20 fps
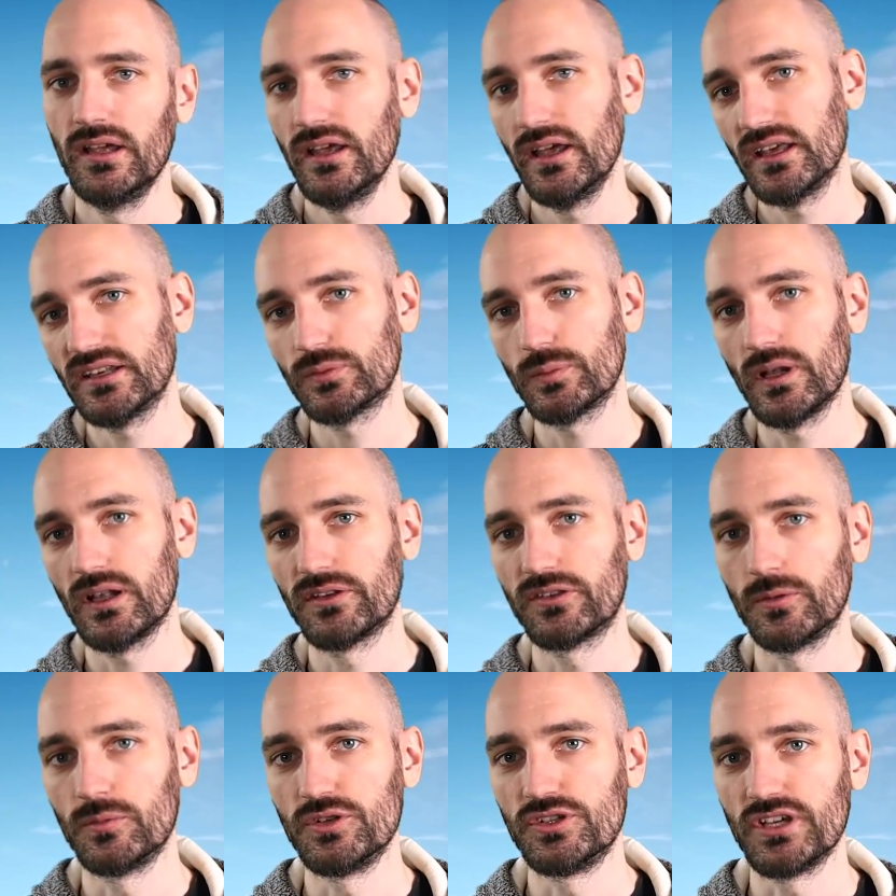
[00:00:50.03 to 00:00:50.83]
as well
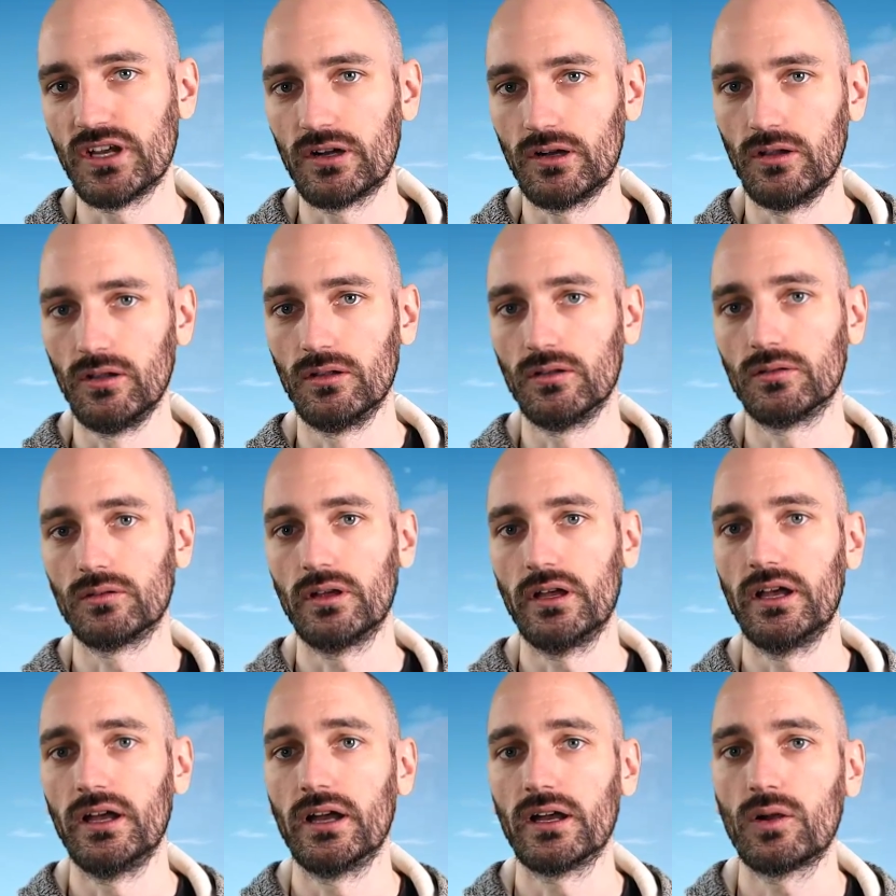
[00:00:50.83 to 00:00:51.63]
as some general
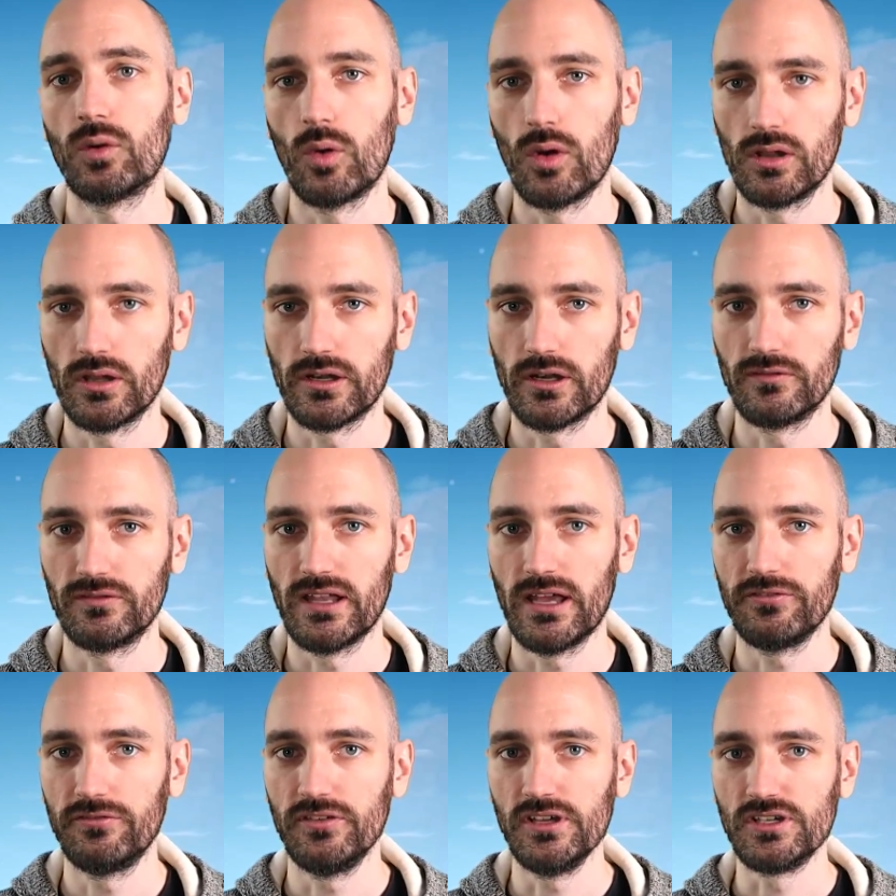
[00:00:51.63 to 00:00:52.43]
quality of
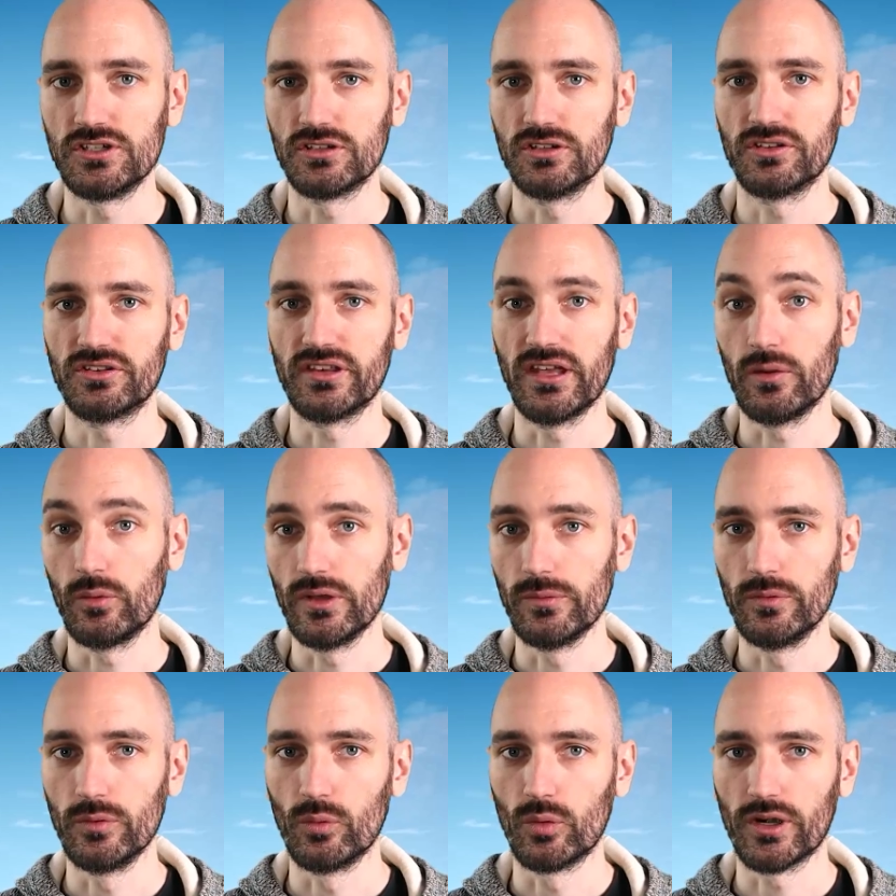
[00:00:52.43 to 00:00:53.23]
life features that
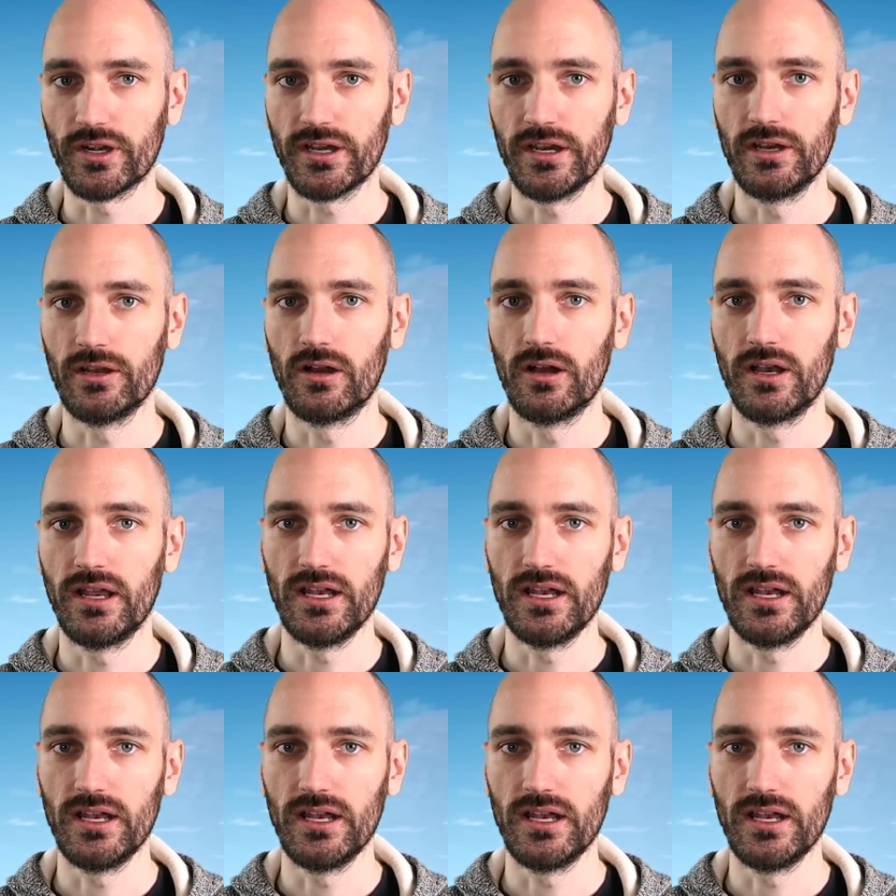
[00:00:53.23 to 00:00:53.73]
we've been working on,